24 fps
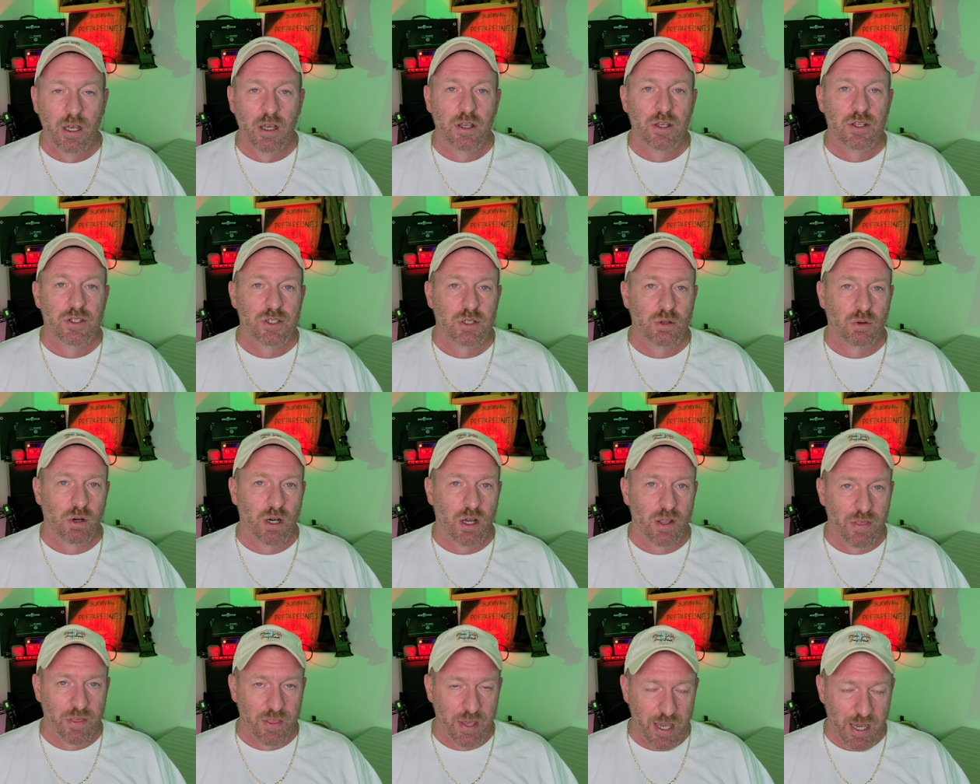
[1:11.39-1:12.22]
So,
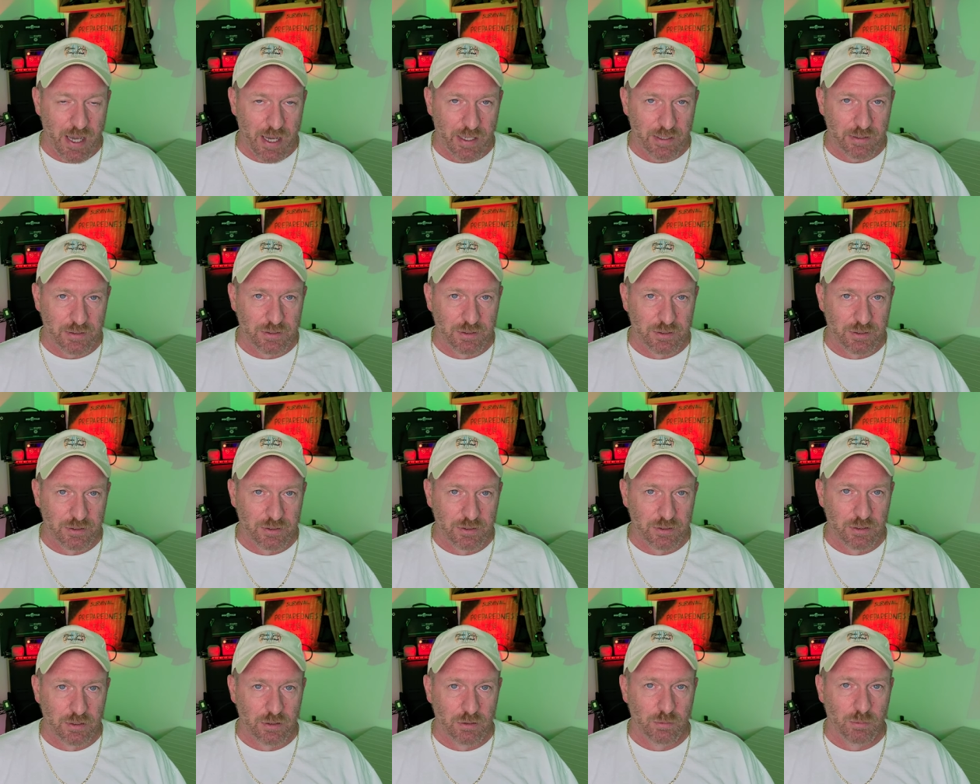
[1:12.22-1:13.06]
on that,
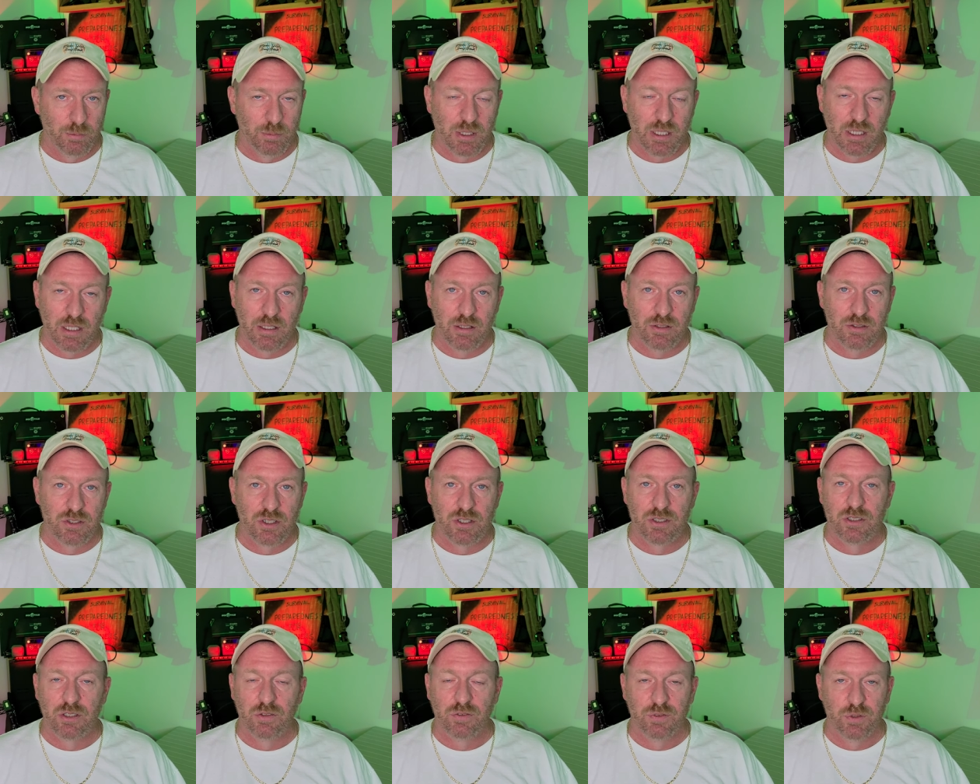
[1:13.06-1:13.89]
being
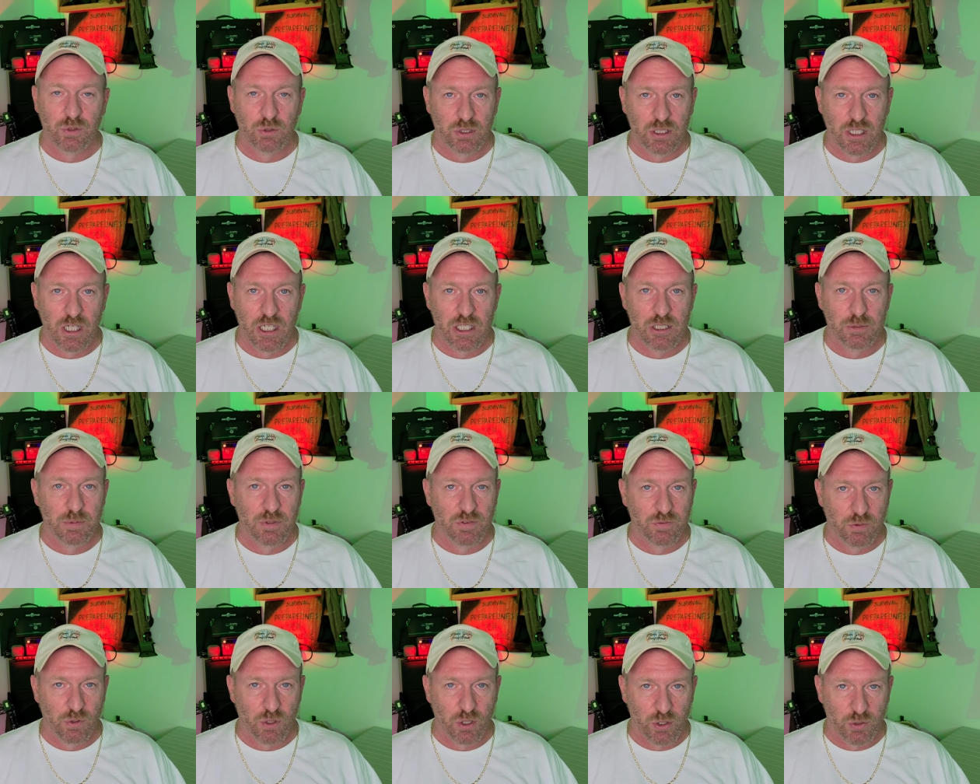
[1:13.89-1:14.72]
just a few days
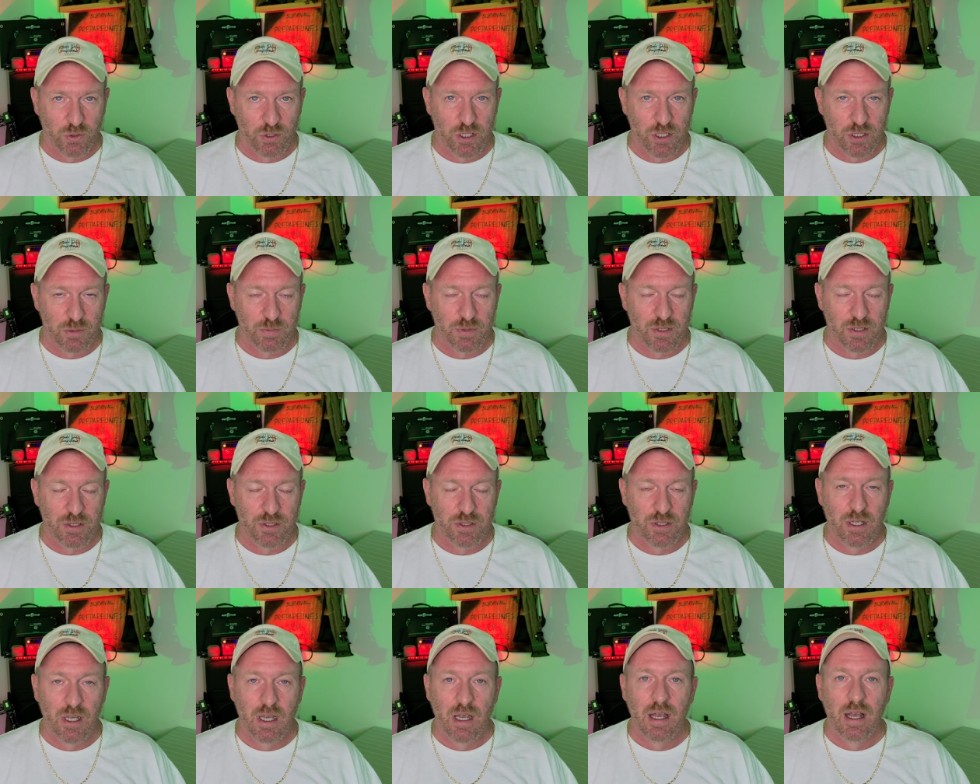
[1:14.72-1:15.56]
before Christmas,
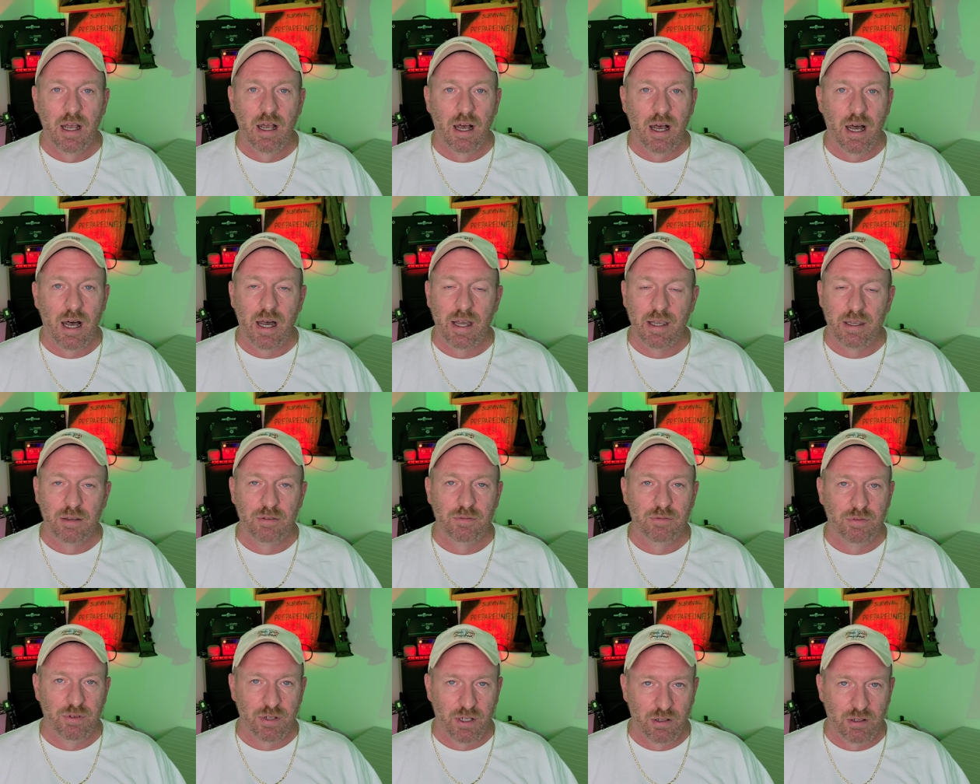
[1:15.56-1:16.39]
I
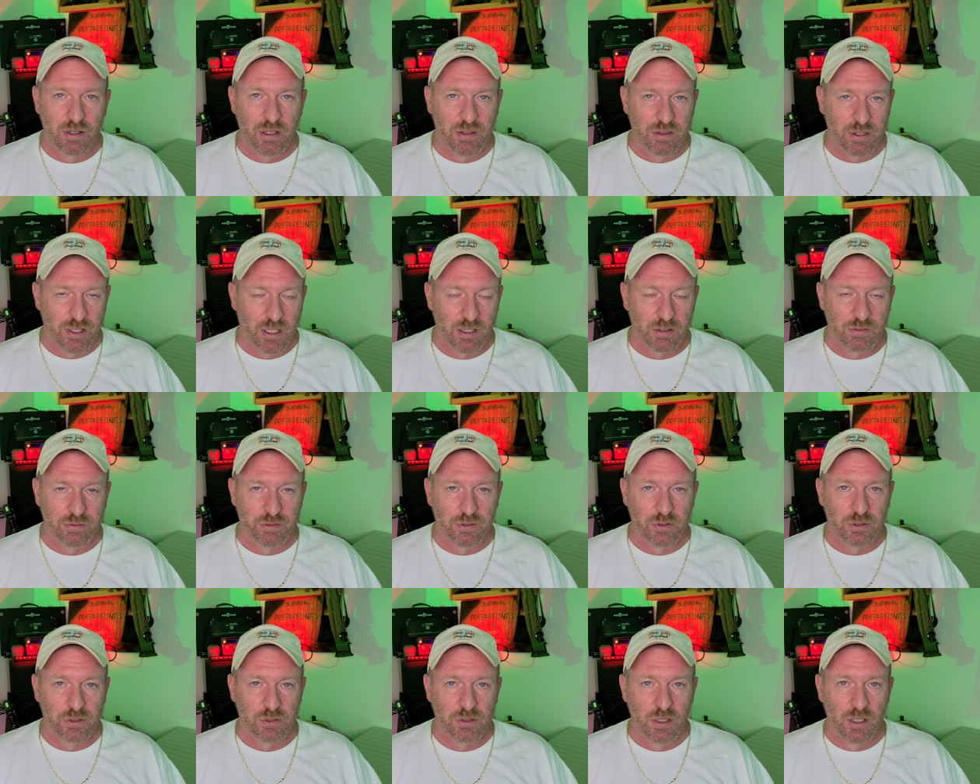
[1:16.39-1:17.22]
am very
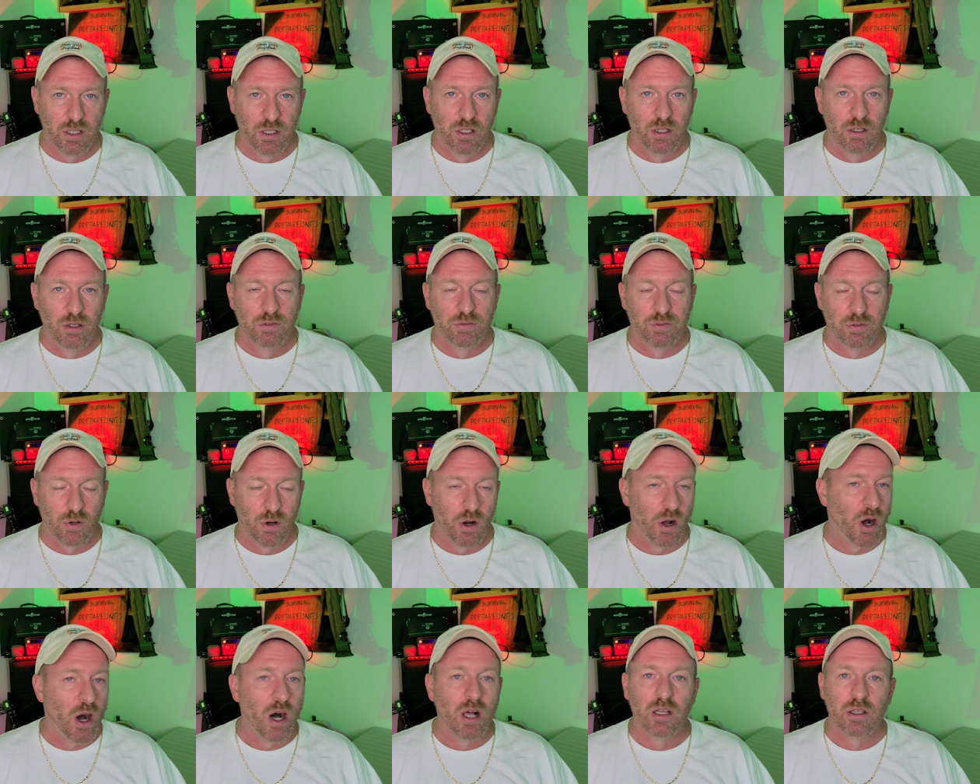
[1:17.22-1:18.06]
thankful for
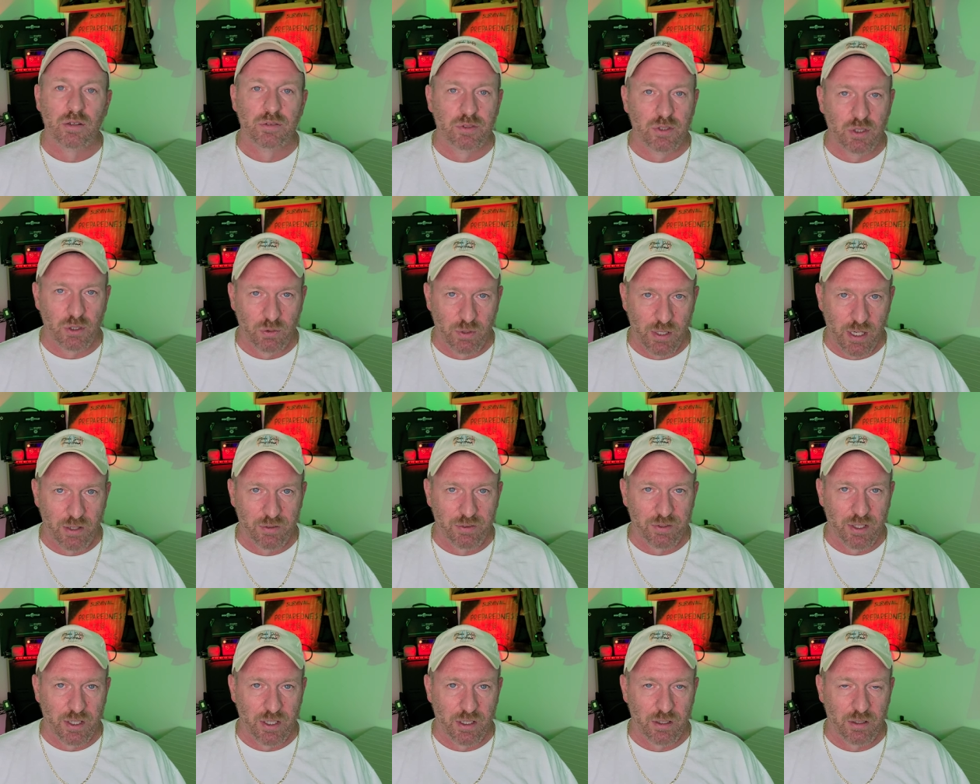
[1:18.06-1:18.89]
all of you out
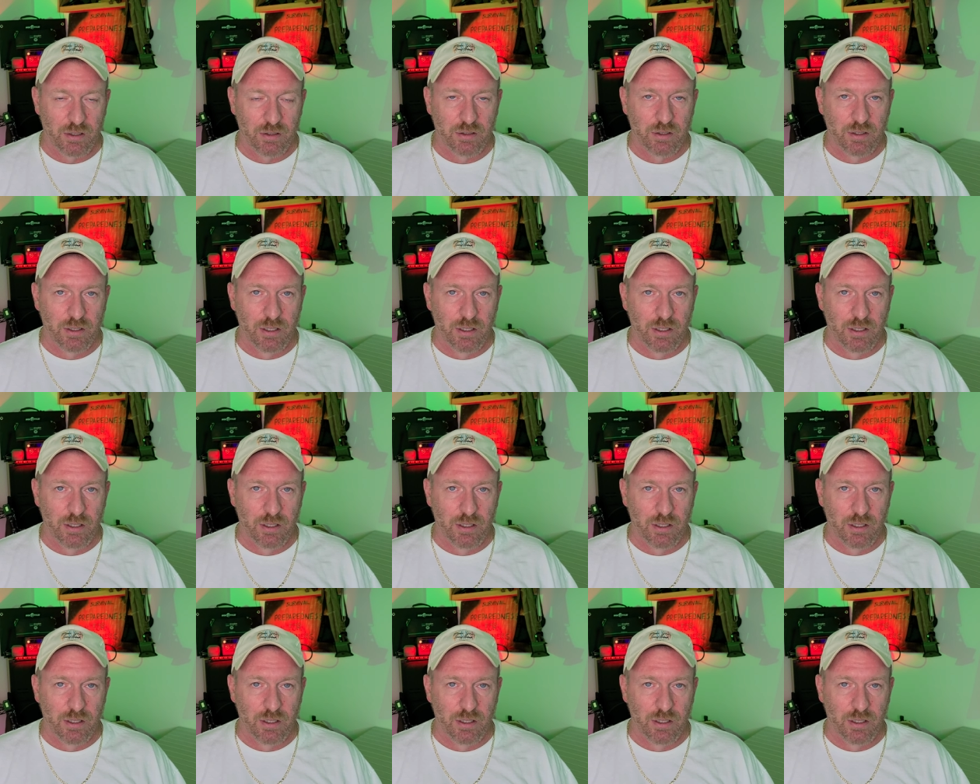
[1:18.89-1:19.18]
there